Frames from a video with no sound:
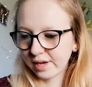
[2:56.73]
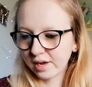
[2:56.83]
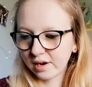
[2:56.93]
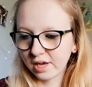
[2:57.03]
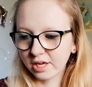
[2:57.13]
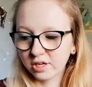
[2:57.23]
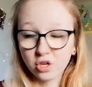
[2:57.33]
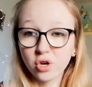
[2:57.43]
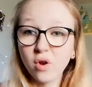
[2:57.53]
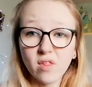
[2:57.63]
And like,
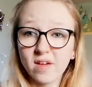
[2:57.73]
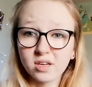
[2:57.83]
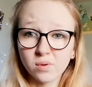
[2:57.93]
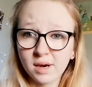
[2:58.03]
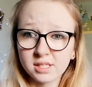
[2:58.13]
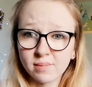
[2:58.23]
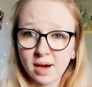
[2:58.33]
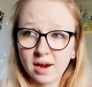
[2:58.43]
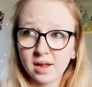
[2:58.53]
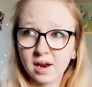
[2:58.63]
you don't think twice
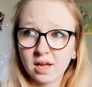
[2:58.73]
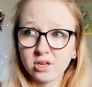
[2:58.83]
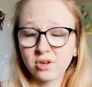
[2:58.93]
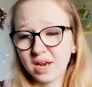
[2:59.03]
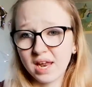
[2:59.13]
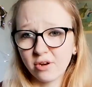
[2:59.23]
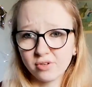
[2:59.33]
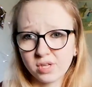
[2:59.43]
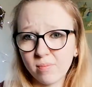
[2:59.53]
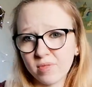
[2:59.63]
about it, like, you'd lean
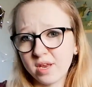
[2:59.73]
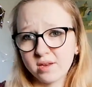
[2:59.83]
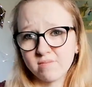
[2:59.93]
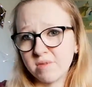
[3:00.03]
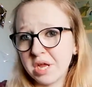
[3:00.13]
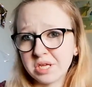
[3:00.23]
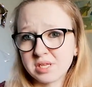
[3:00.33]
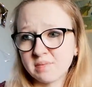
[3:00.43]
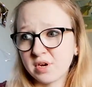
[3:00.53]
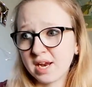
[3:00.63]
on something near
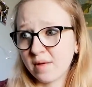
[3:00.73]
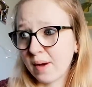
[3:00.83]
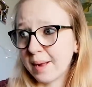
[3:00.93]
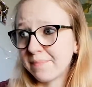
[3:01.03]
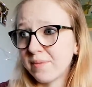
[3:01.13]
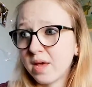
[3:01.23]
someone anyway,